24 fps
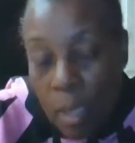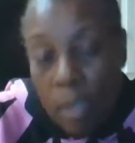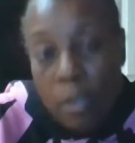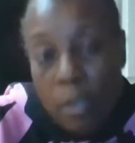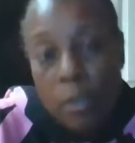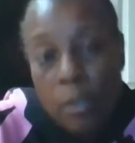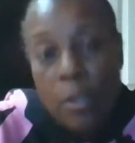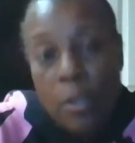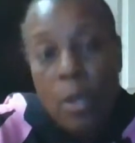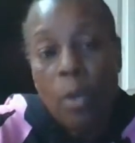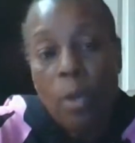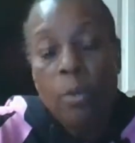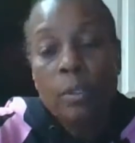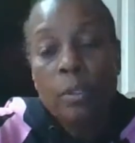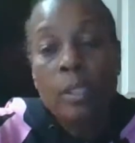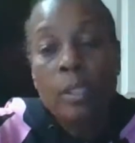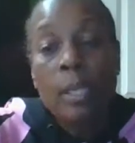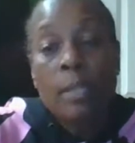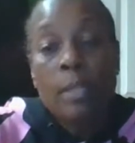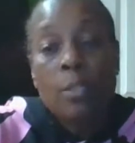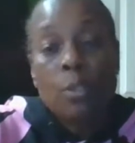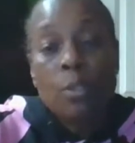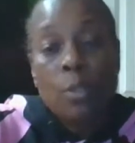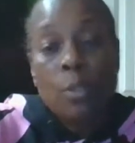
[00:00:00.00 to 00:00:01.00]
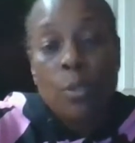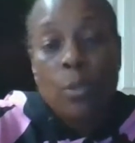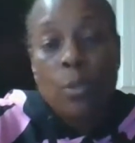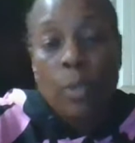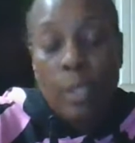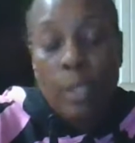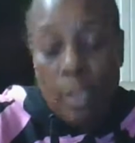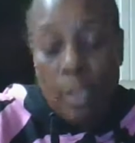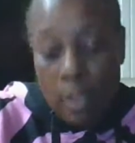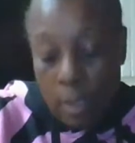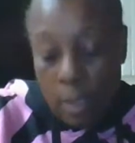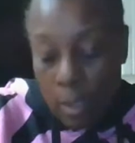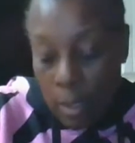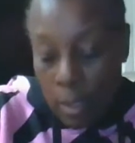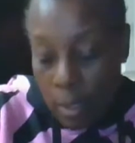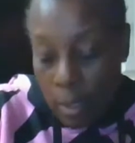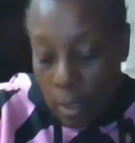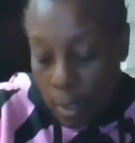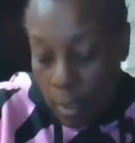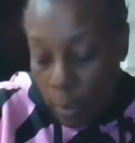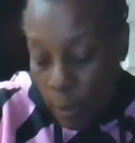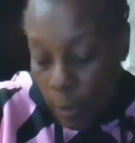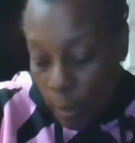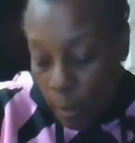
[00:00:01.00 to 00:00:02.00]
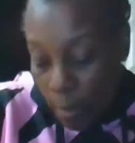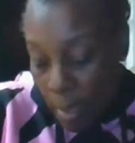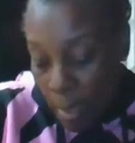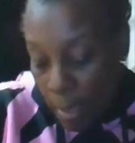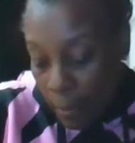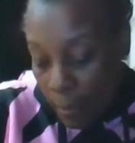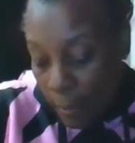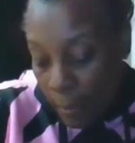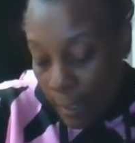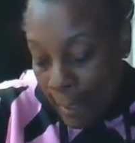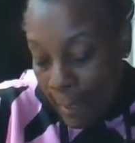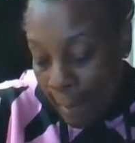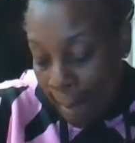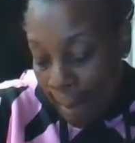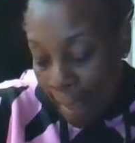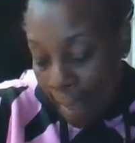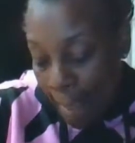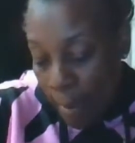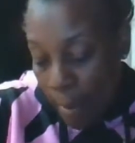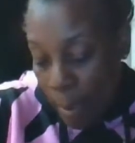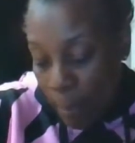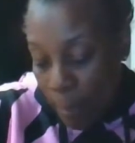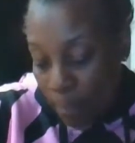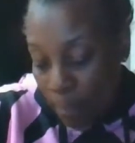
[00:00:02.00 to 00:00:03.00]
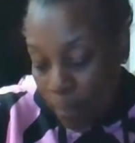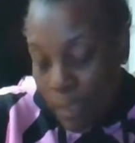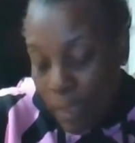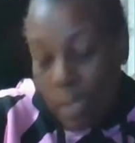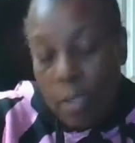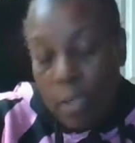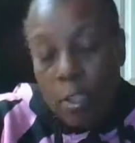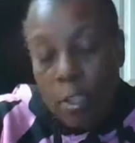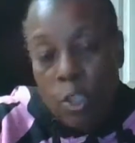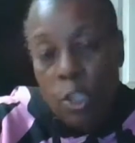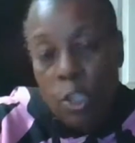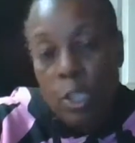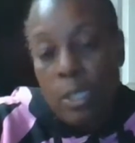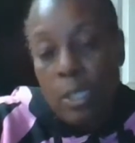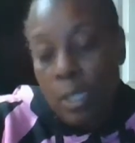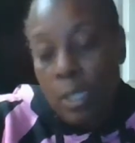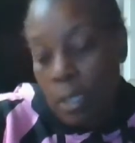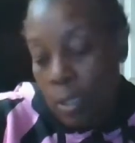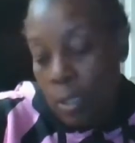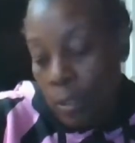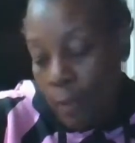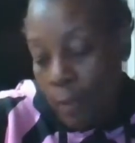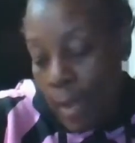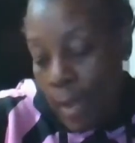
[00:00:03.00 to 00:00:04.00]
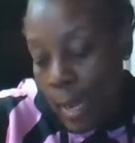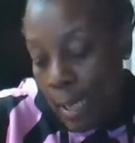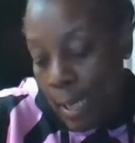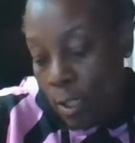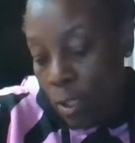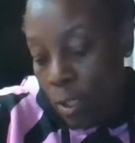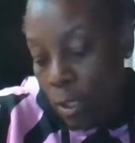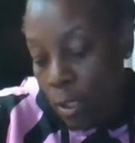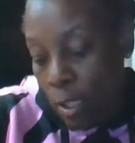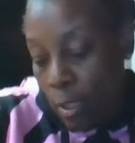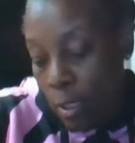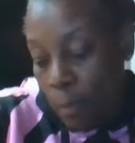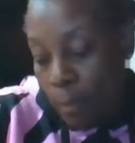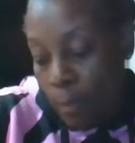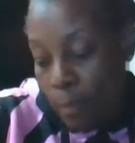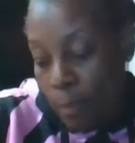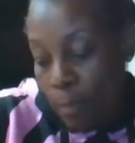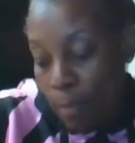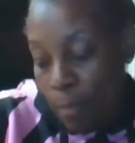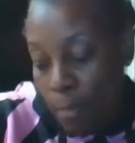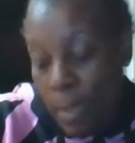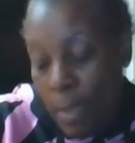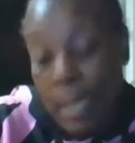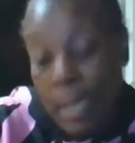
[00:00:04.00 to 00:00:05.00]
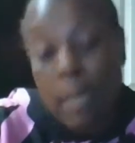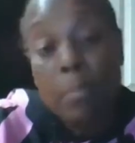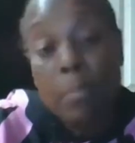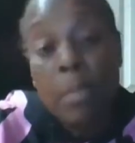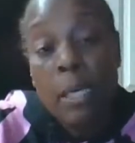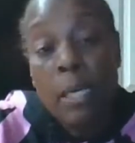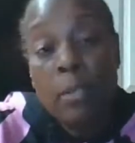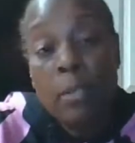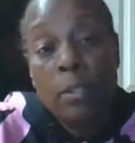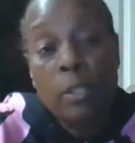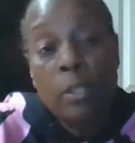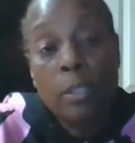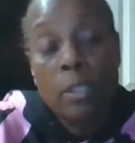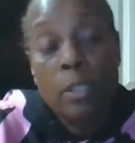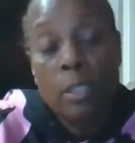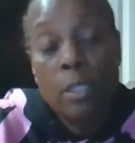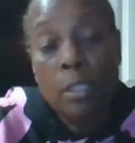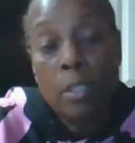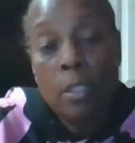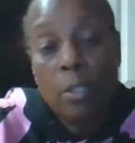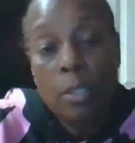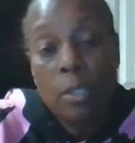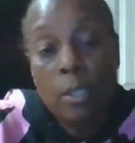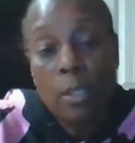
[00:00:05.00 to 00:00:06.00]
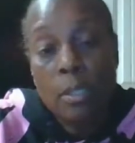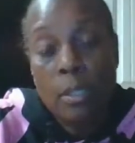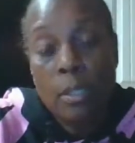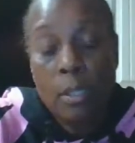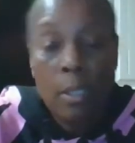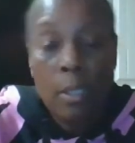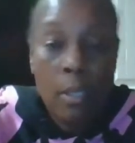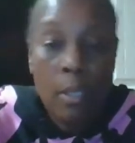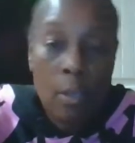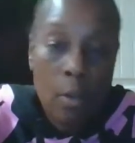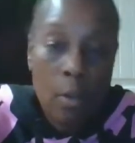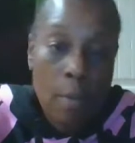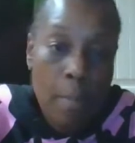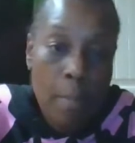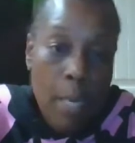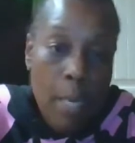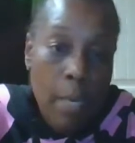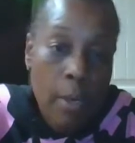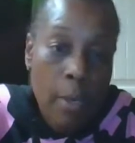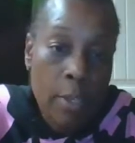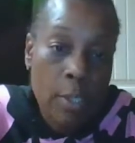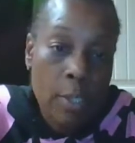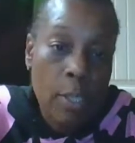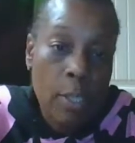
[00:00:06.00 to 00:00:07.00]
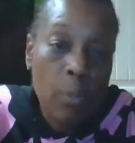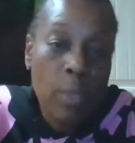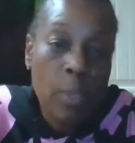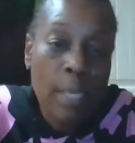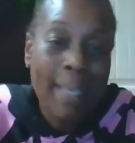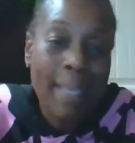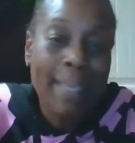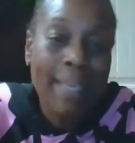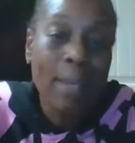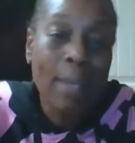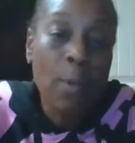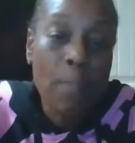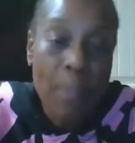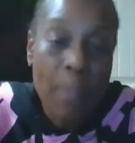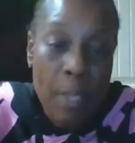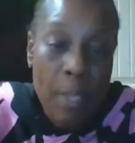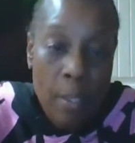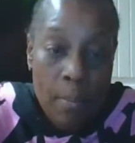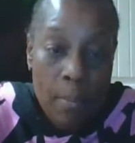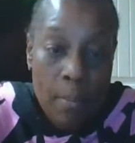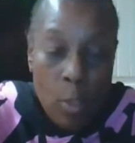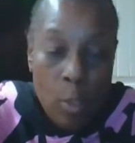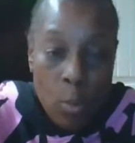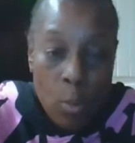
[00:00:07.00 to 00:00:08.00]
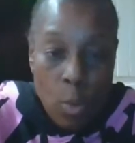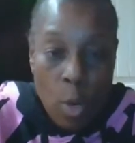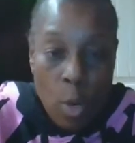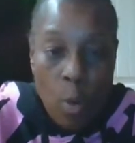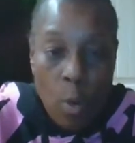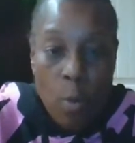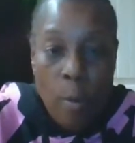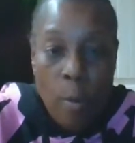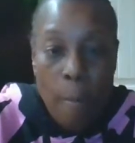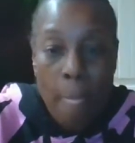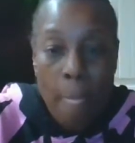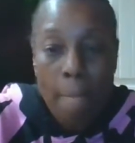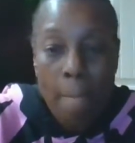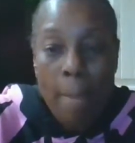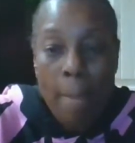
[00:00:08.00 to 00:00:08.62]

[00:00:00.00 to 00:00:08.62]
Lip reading: That's true. And the thing is about that, she could have actually made better decisions in her marriage that would have helped them grow.